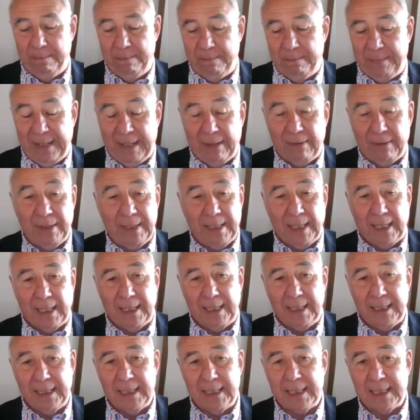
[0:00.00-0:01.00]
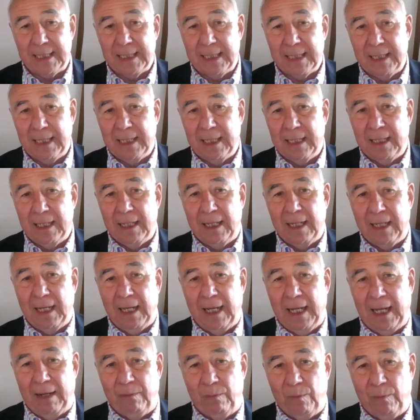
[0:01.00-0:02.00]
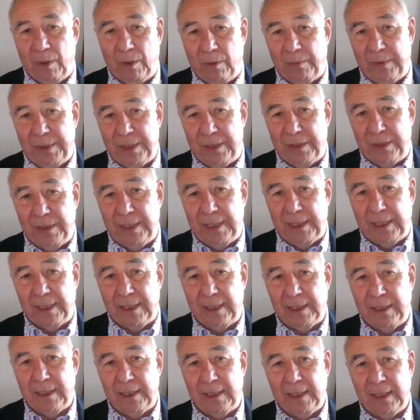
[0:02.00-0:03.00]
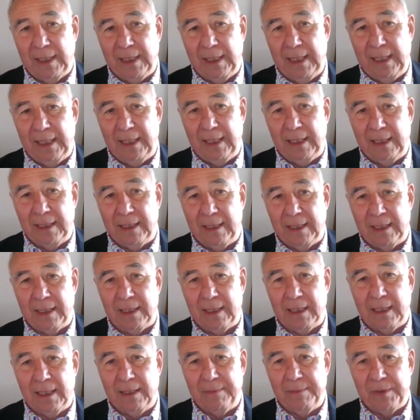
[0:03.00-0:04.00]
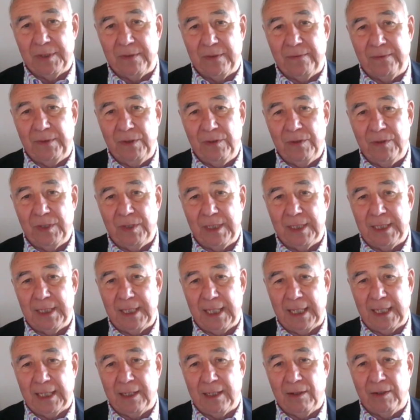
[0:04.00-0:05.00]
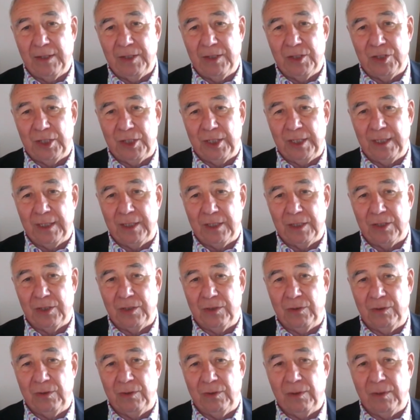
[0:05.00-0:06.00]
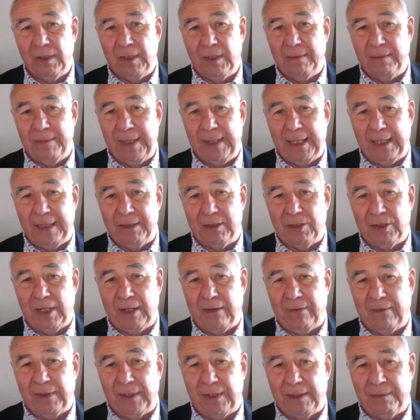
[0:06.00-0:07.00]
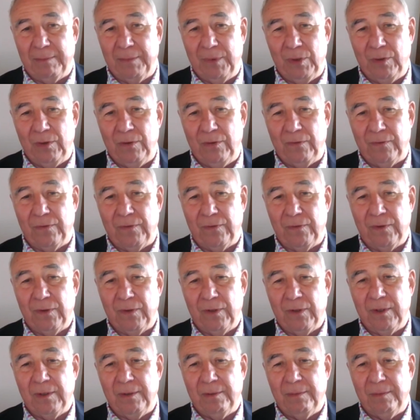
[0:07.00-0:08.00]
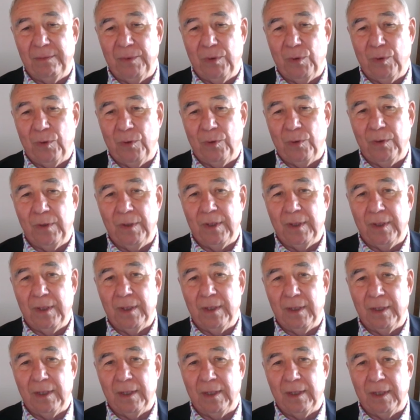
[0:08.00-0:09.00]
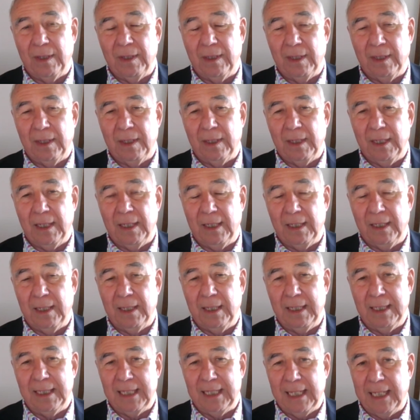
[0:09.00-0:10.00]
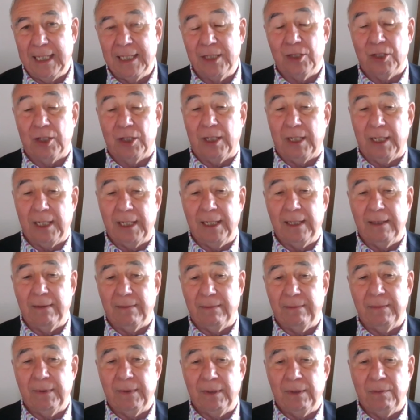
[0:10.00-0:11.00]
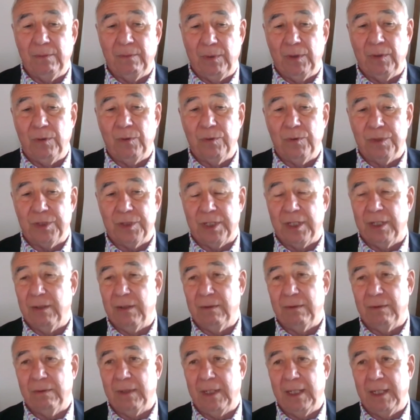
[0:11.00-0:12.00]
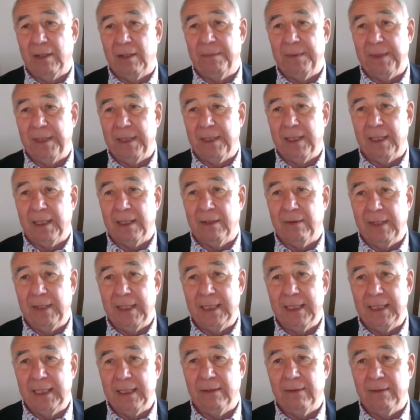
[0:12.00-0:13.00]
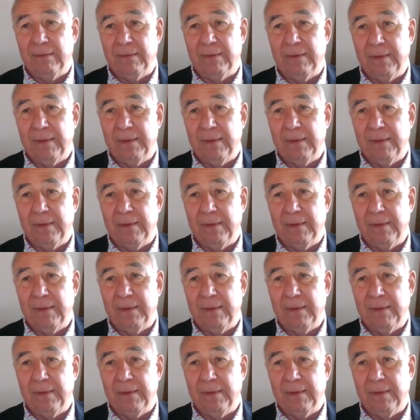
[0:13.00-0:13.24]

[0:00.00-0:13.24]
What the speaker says: paradigms. And what we're doing in terms of using technology to make traffic move more intelligently will also help a great deal.